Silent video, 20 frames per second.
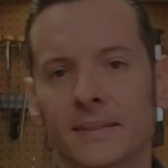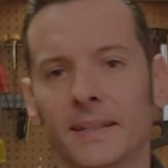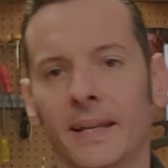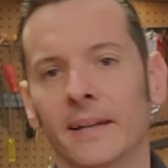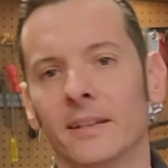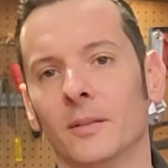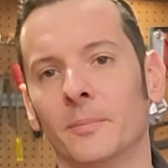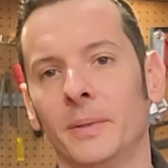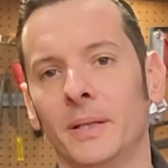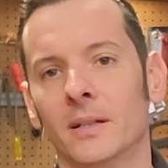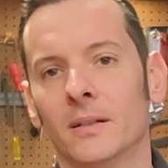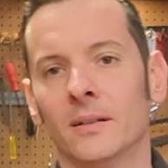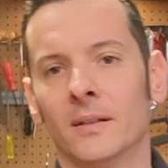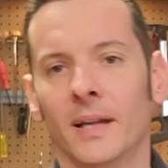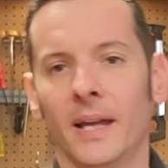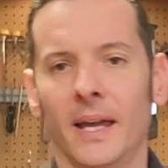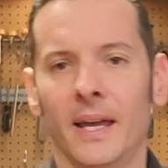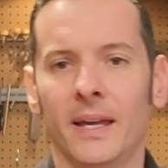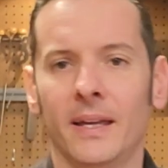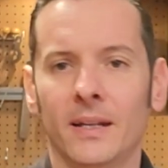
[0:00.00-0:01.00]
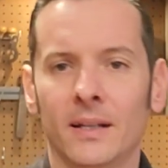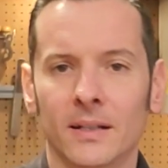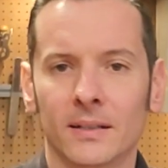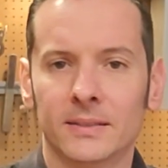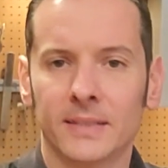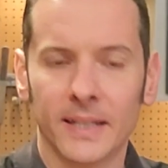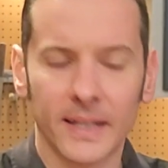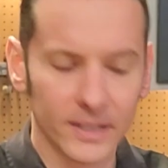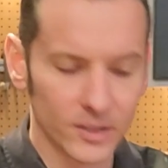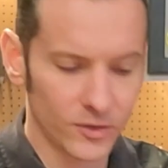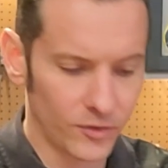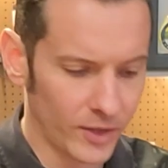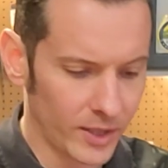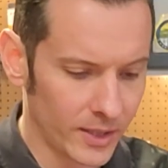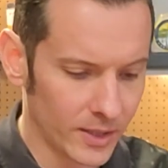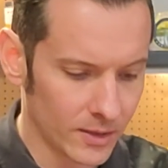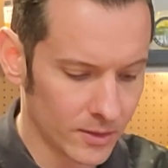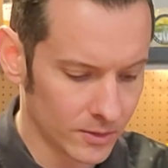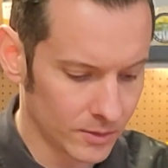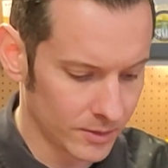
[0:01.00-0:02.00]
Caleb here, and today's
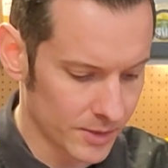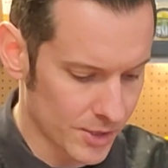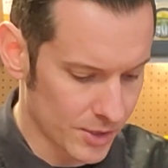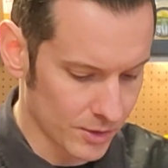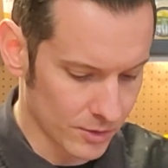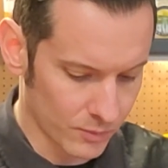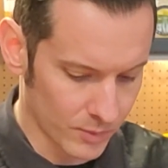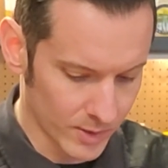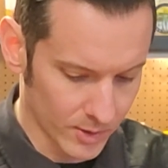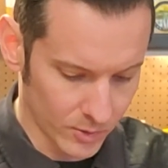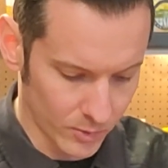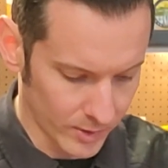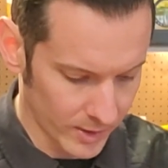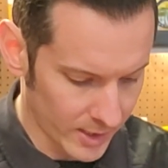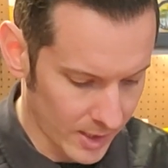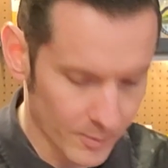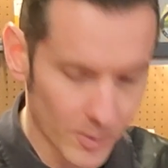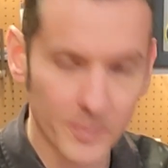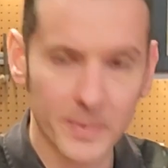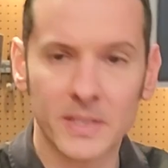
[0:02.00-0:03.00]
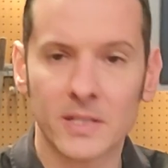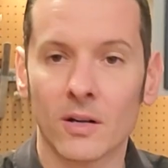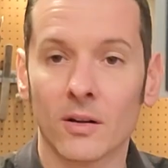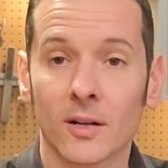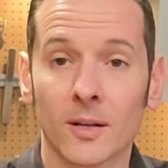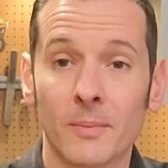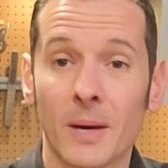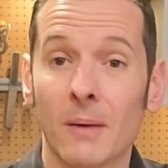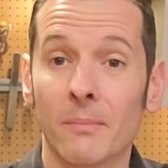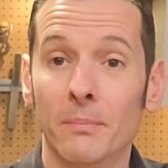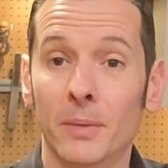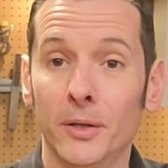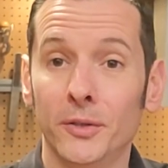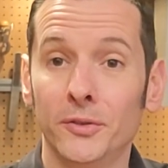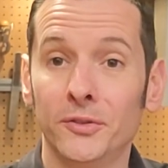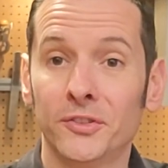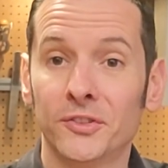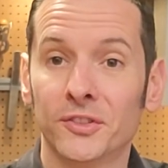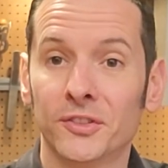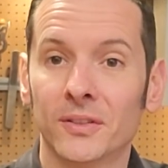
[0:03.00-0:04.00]
video is just real quick. I'm gonna be talking about
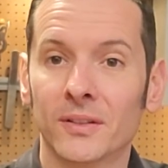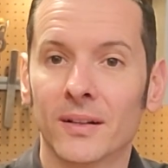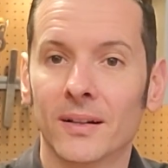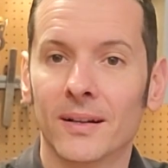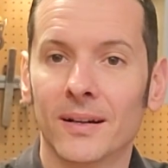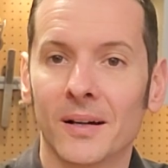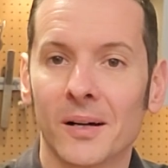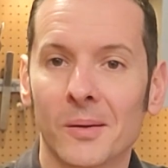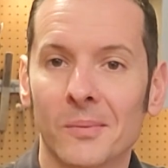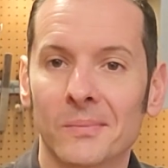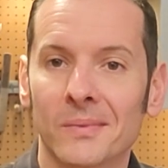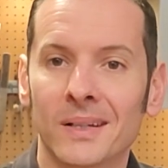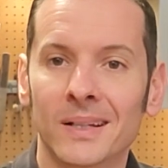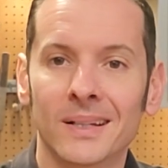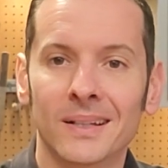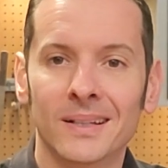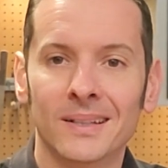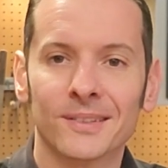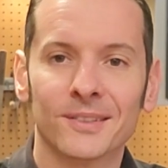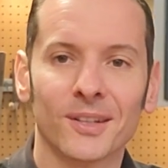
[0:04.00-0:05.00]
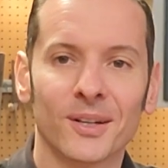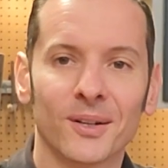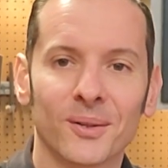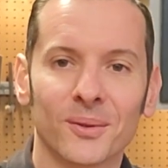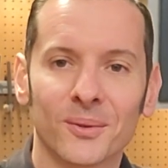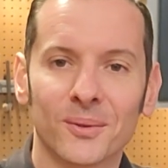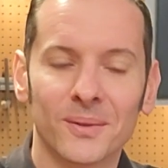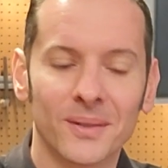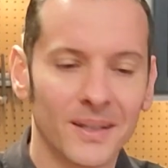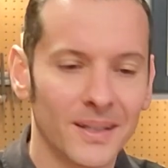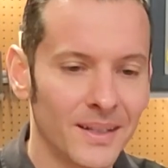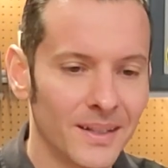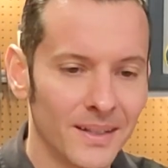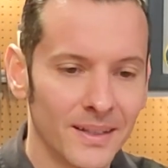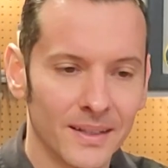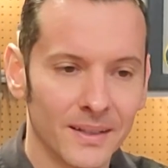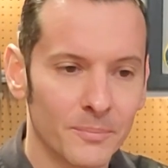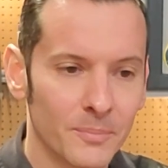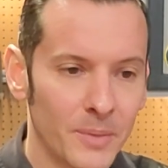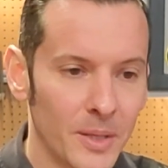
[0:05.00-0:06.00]
boots. So
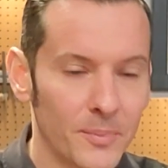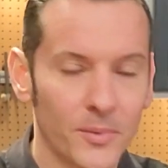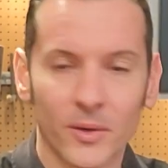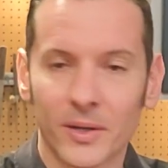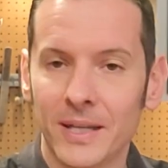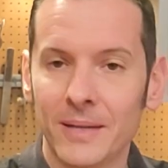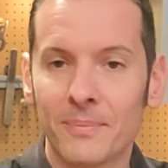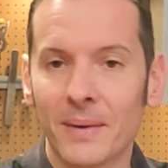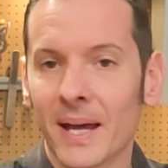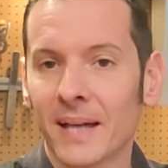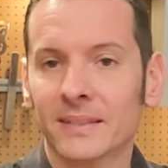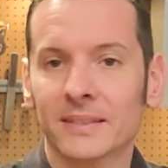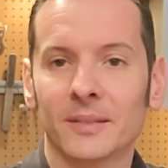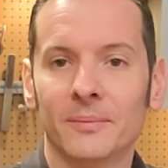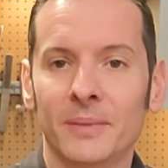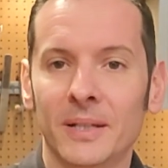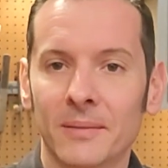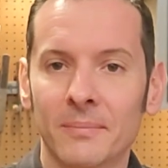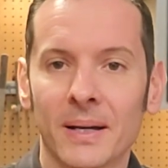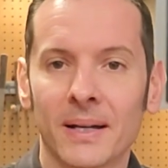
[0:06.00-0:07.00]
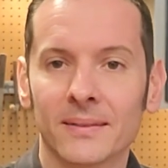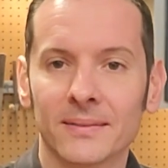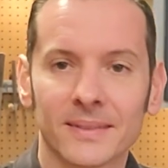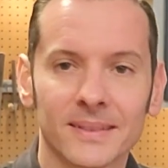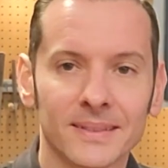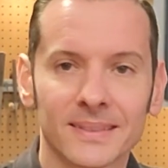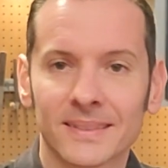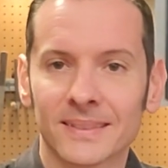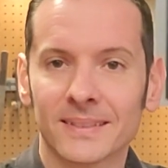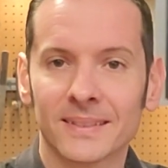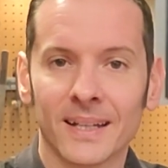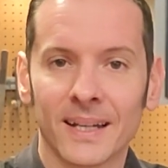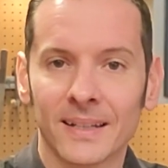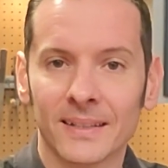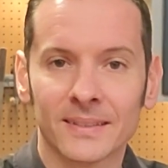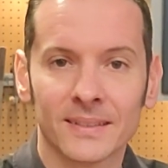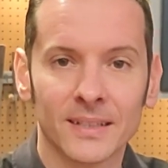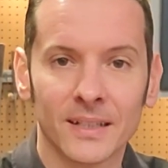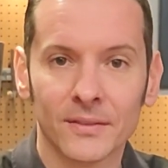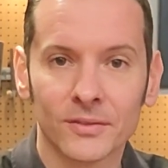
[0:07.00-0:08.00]
people keep asking me about this kind of
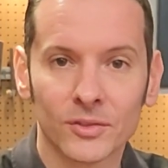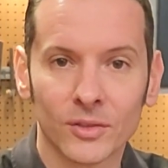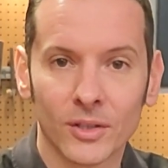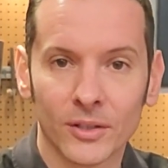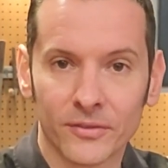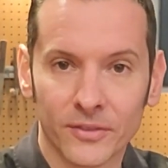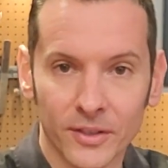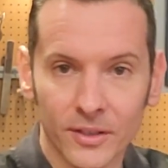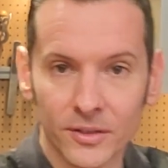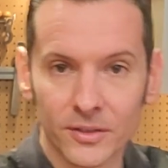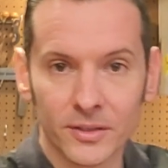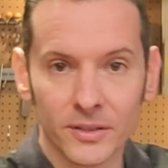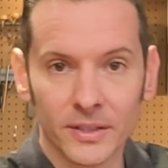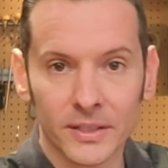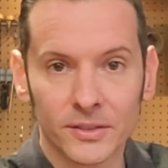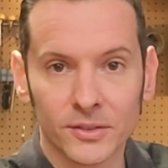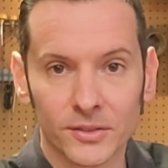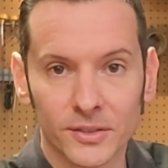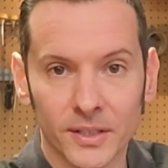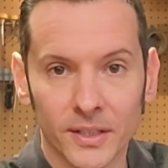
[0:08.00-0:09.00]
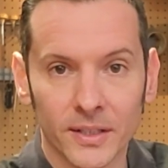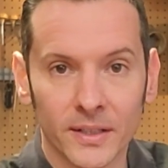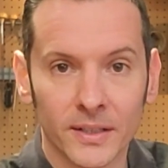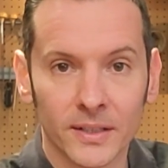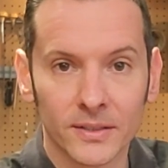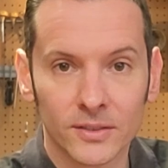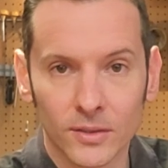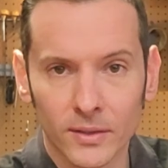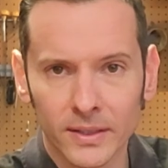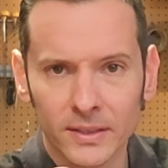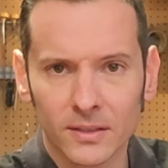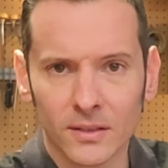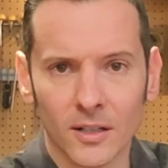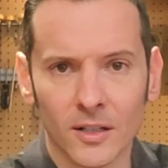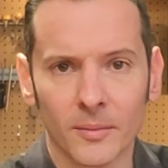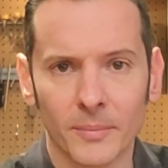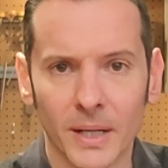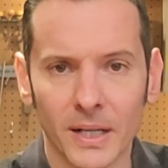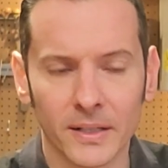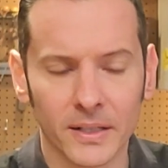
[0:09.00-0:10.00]
stuff, so I figured you're interested in it. So let's talk
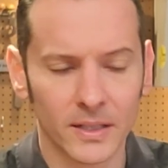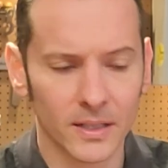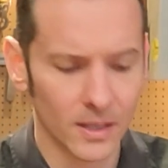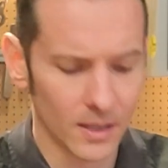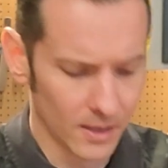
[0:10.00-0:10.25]
about it.